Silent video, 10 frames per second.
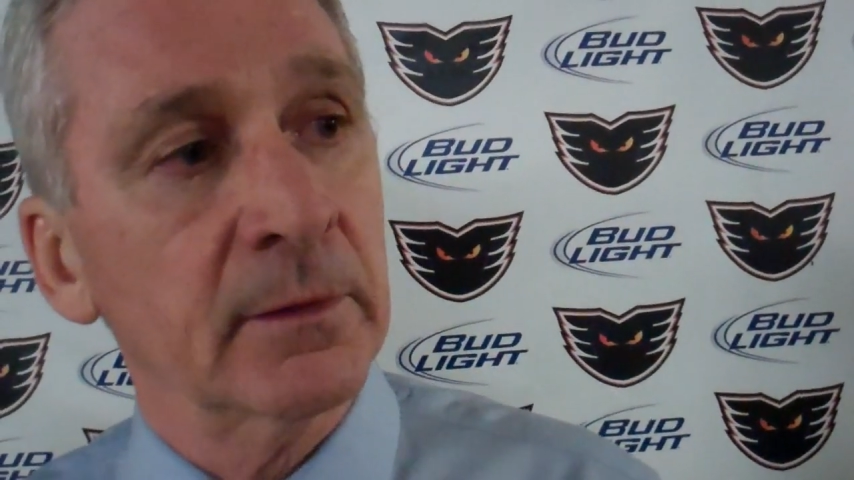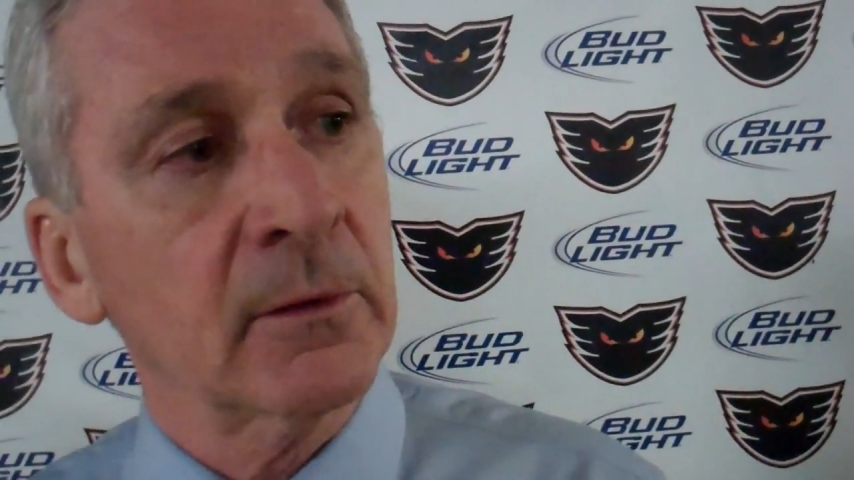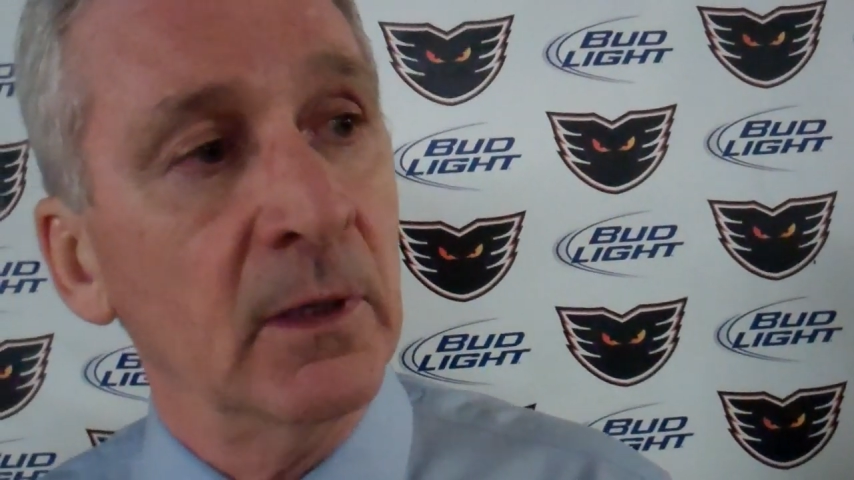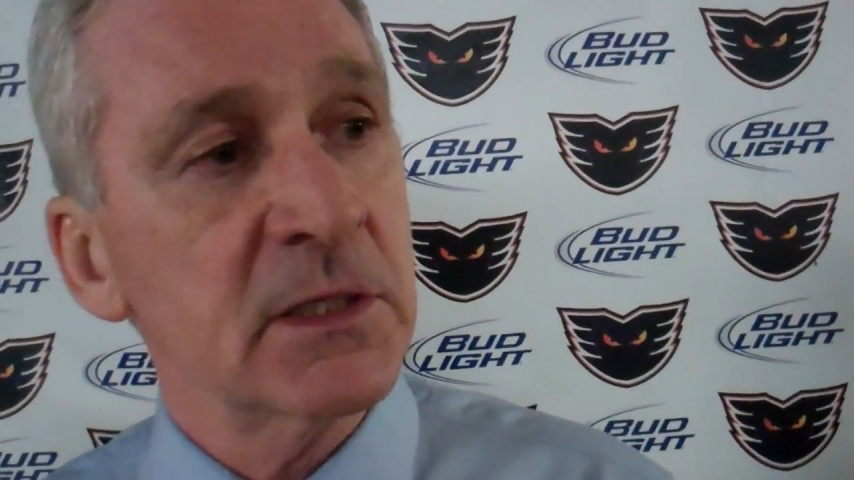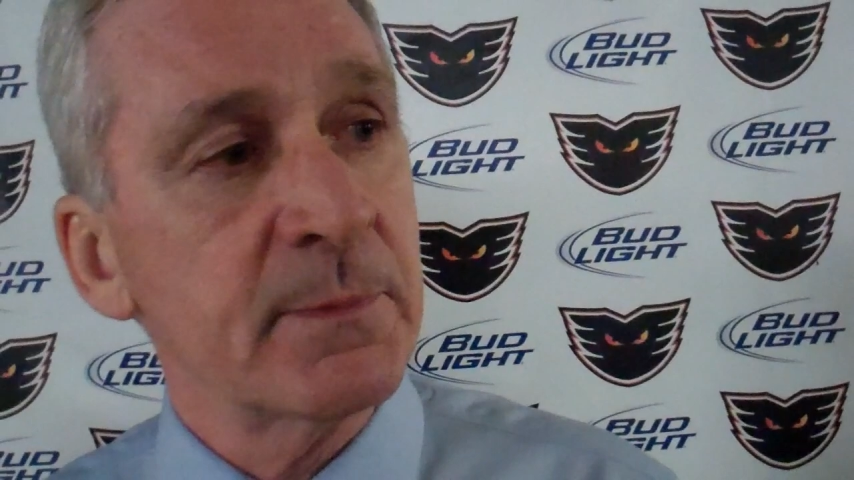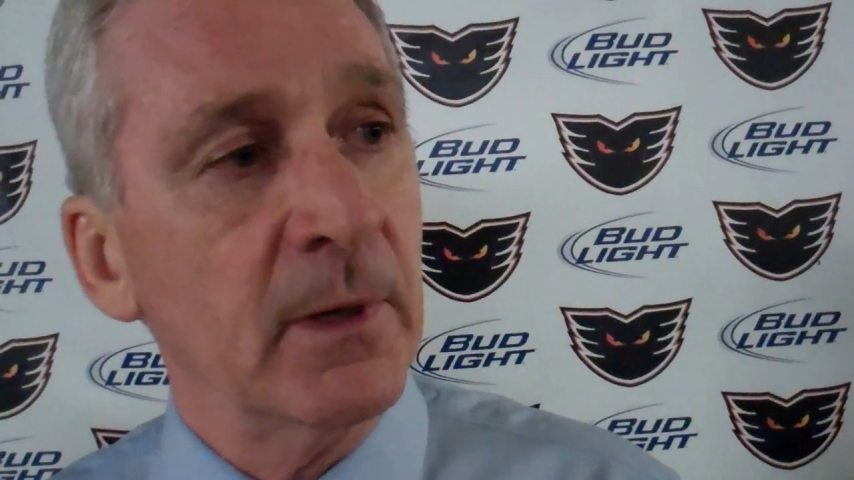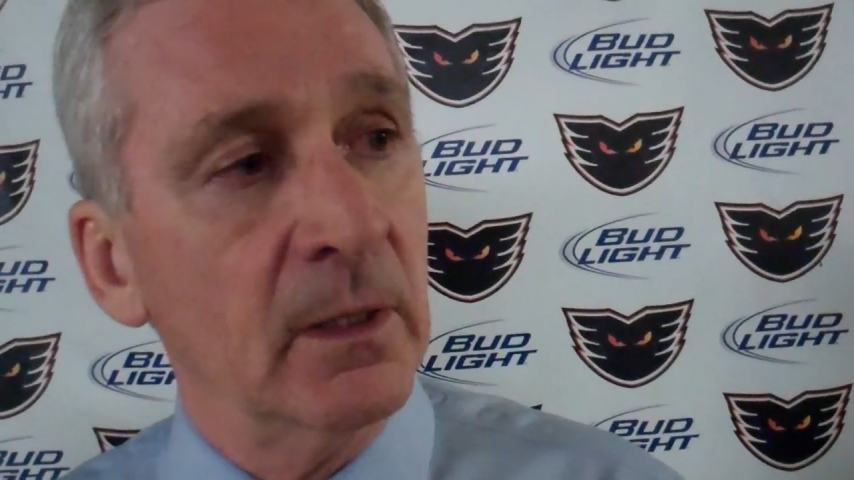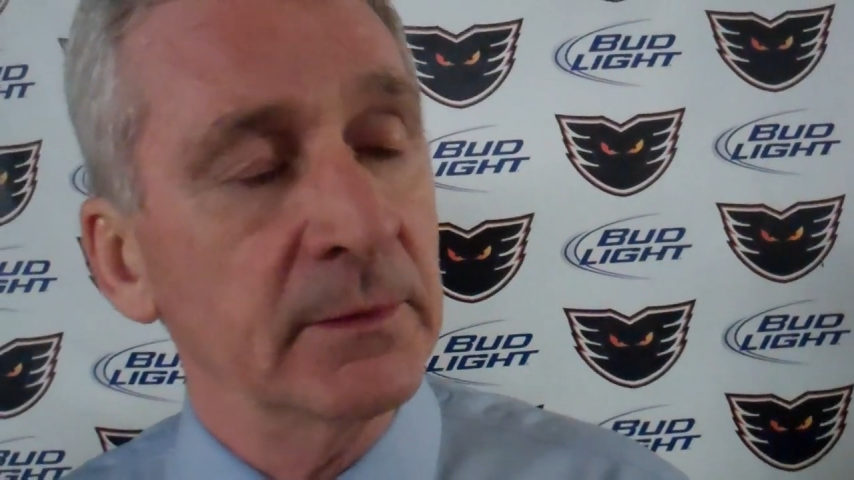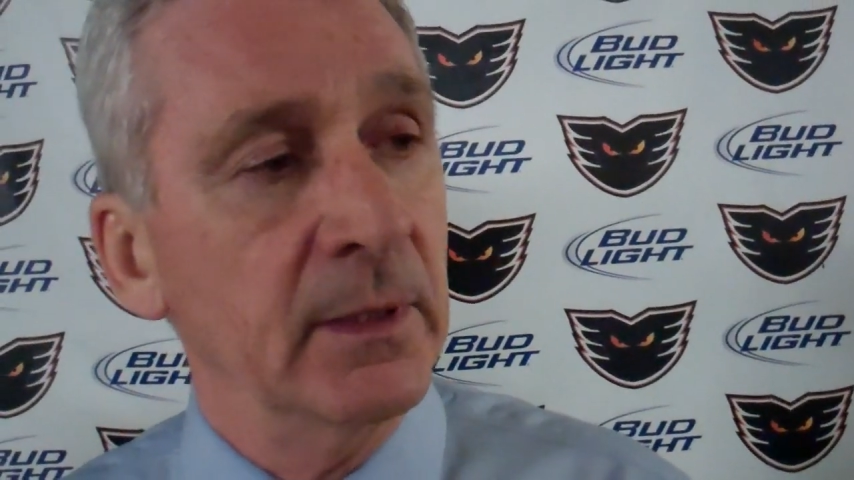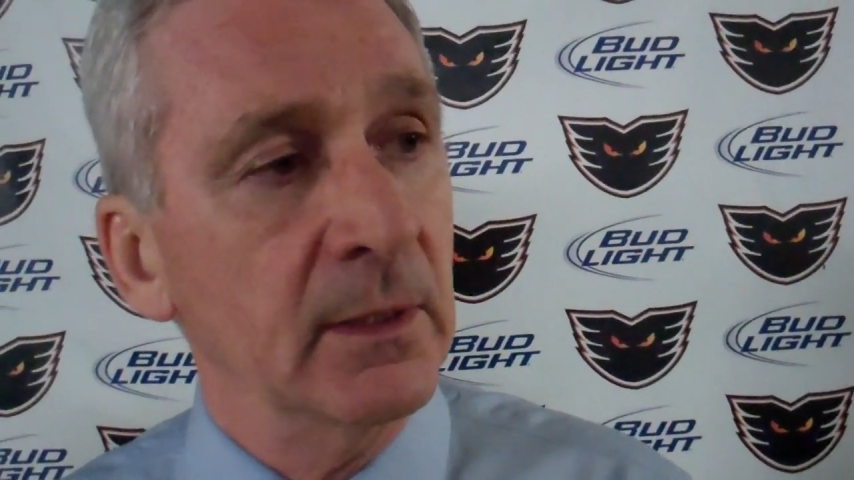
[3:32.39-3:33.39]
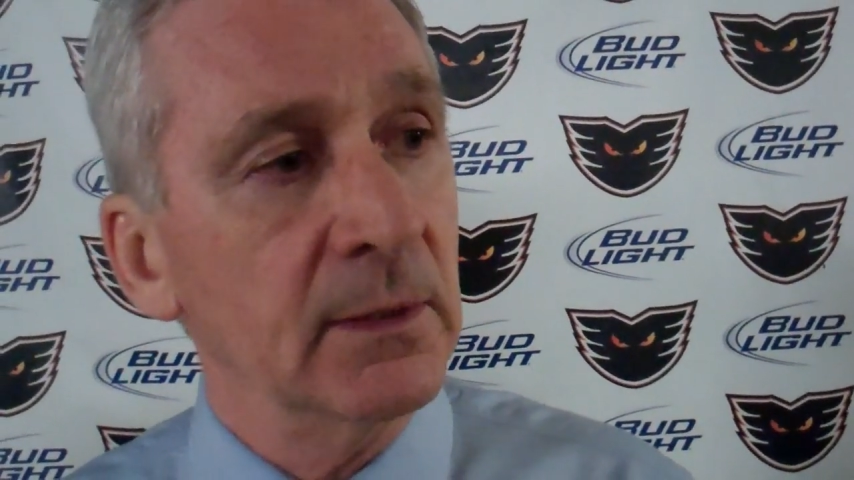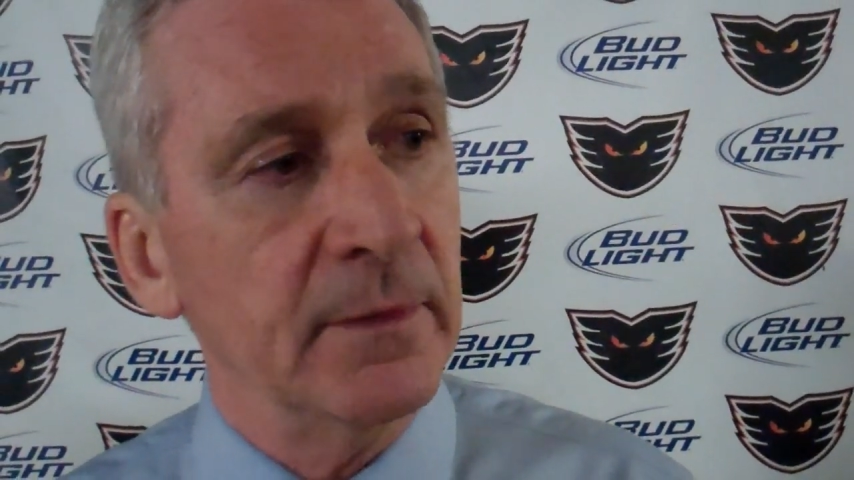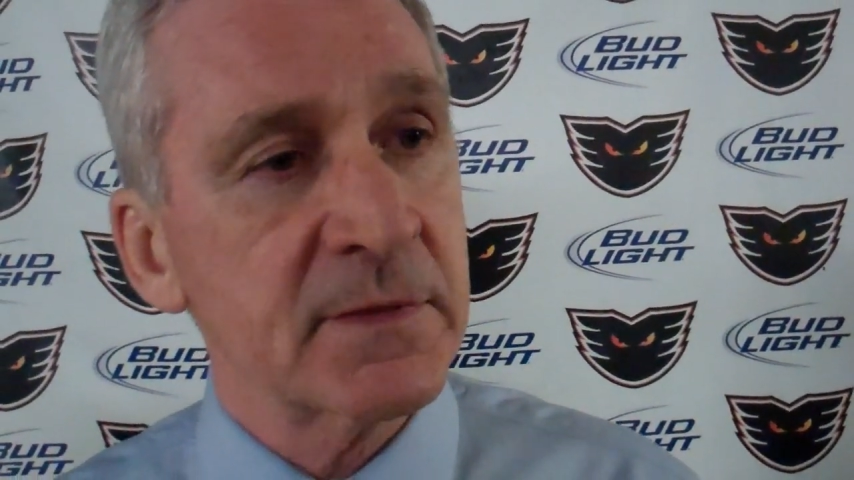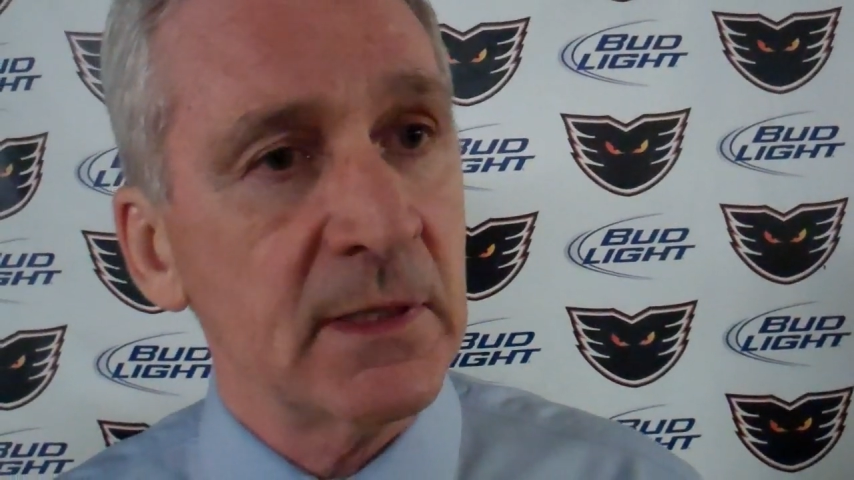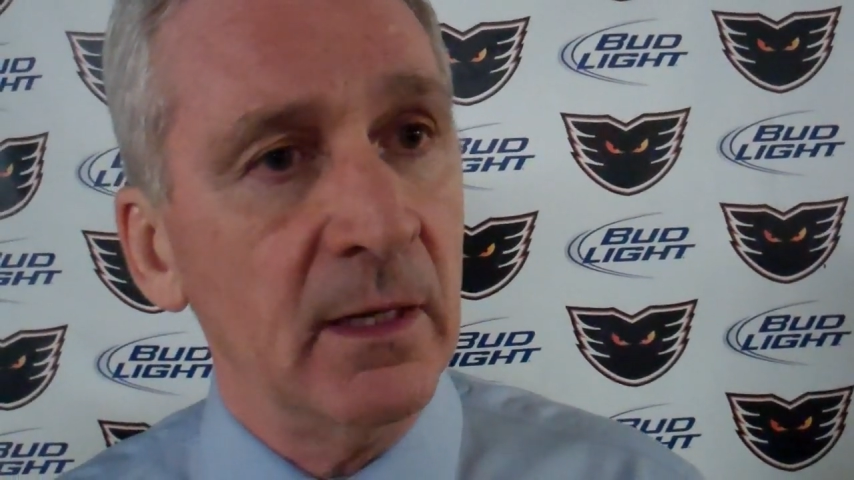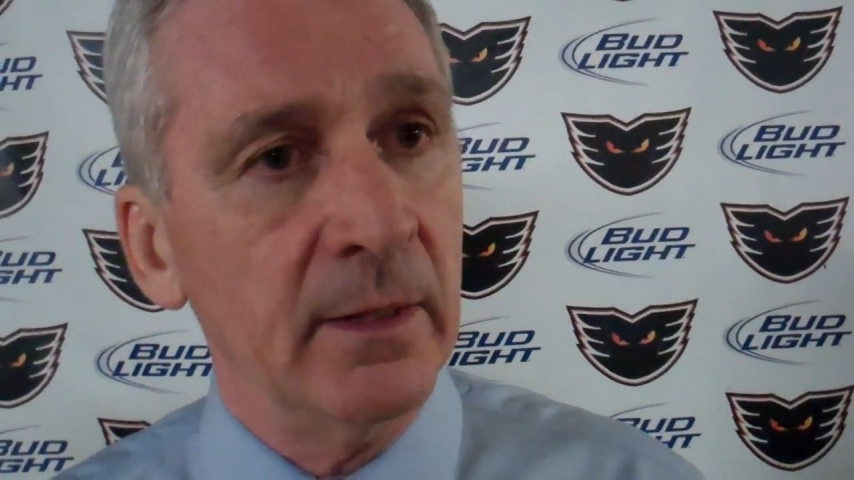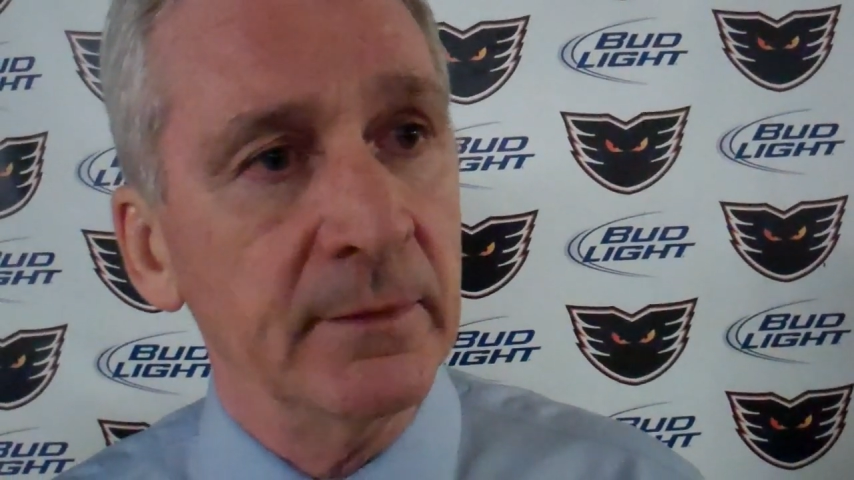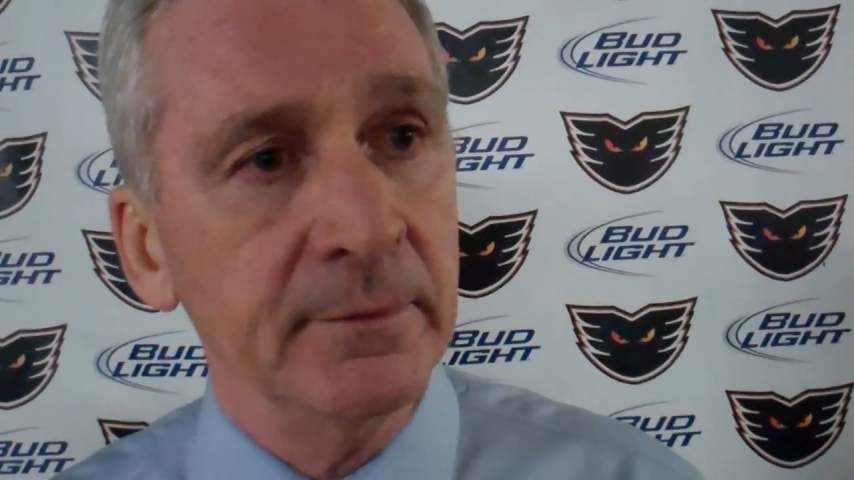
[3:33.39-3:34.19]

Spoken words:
the crossbar on the glove side.